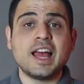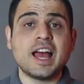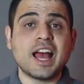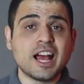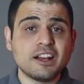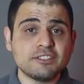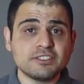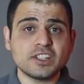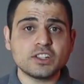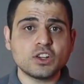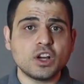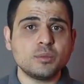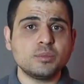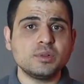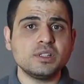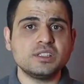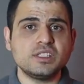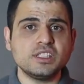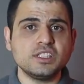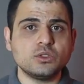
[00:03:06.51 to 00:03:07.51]
After
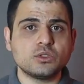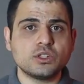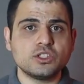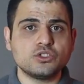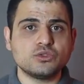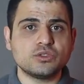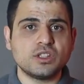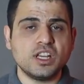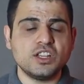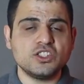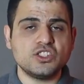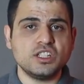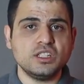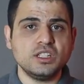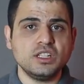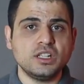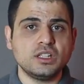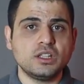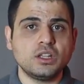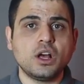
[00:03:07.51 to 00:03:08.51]
completing your education
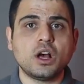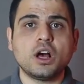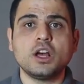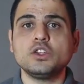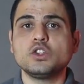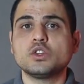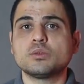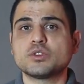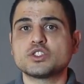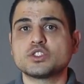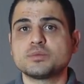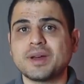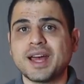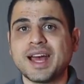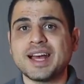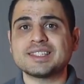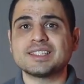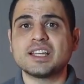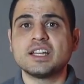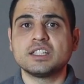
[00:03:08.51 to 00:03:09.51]
in law, you must
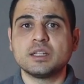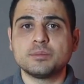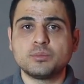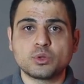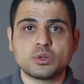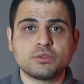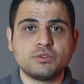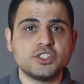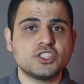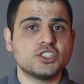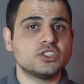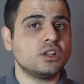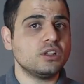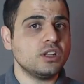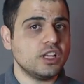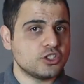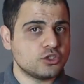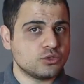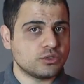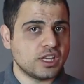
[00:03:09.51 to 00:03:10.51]
pass the
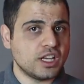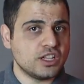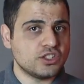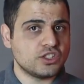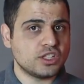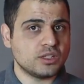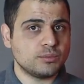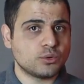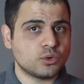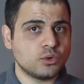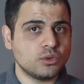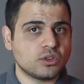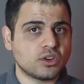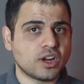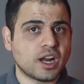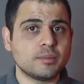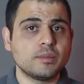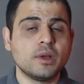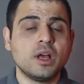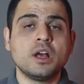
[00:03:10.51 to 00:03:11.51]
professional education
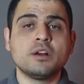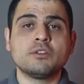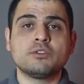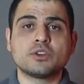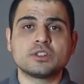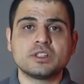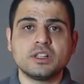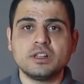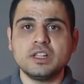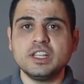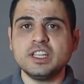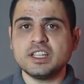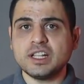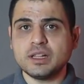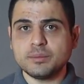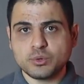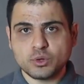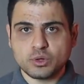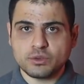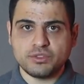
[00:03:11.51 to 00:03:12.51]
program for the
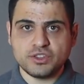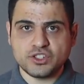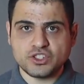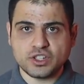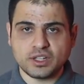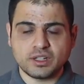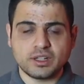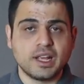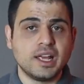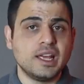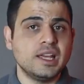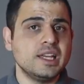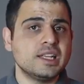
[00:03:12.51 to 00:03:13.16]
legal profession.